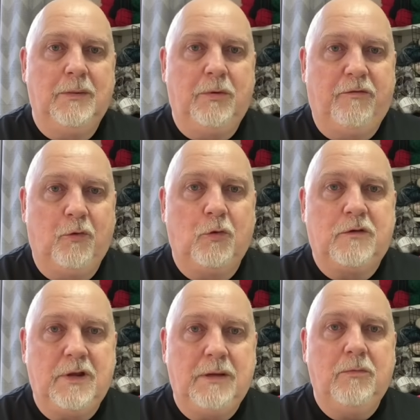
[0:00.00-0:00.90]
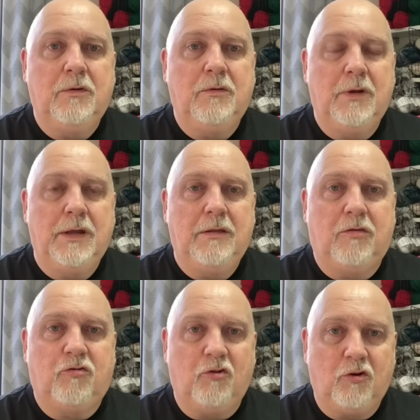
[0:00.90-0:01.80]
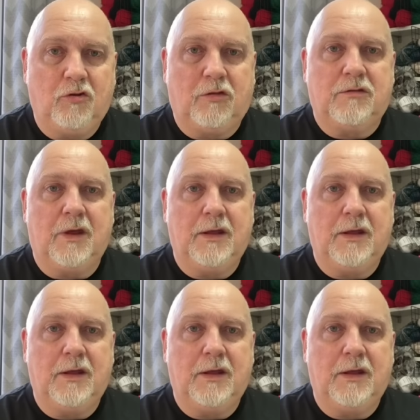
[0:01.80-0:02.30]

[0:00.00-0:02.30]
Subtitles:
before, Temu is just